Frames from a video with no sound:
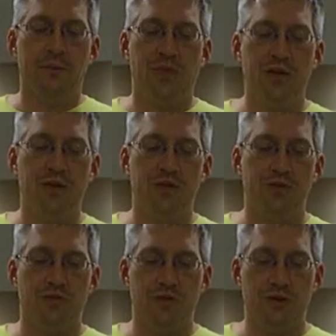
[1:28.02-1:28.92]

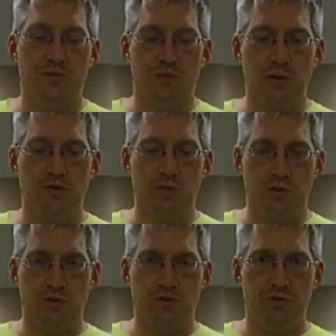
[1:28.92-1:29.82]
is it really
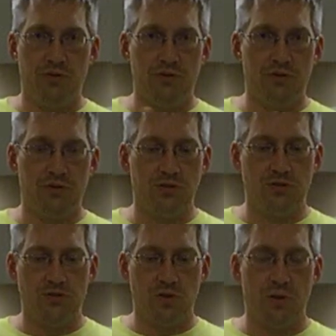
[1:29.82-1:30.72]
forces you to
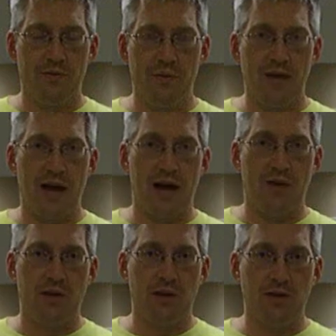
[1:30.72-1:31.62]
just slow everything
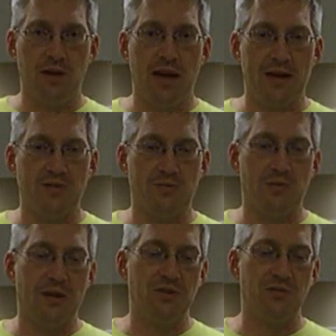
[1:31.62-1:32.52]
down and look at it stroke
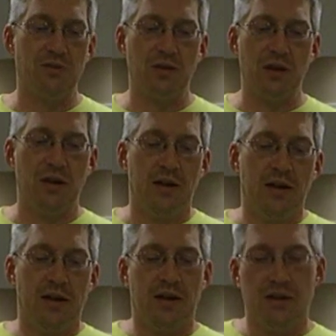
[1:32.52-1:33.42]
by stroke
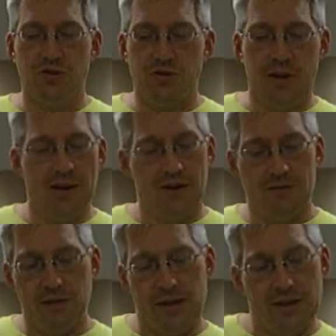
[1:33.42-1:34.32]
and get your hands
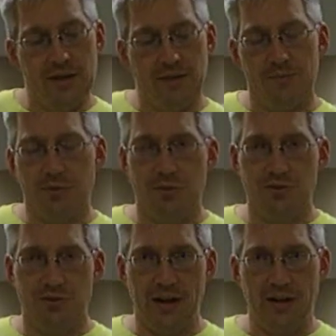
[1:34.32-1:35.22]
lined up for what
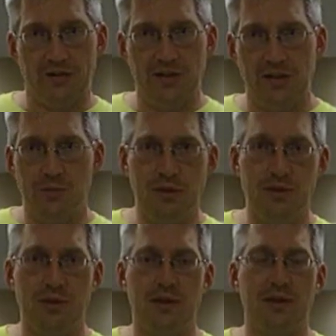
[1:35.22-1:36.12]
your hands need to be
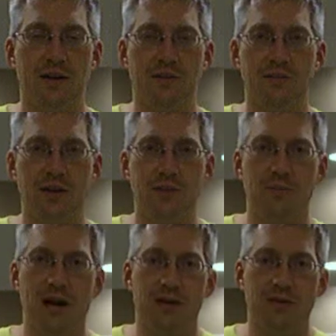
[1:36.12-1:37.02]
doing on the sticking
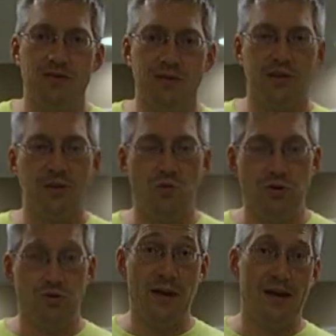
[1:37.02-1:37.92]
patterns. And then
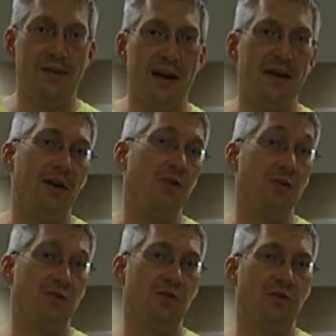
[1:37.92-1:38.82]
once you have that down, you
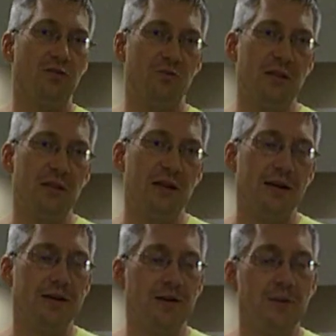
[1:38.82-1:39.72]
can start to speed it on
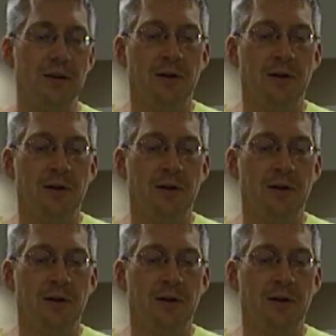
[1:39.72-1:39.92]
up.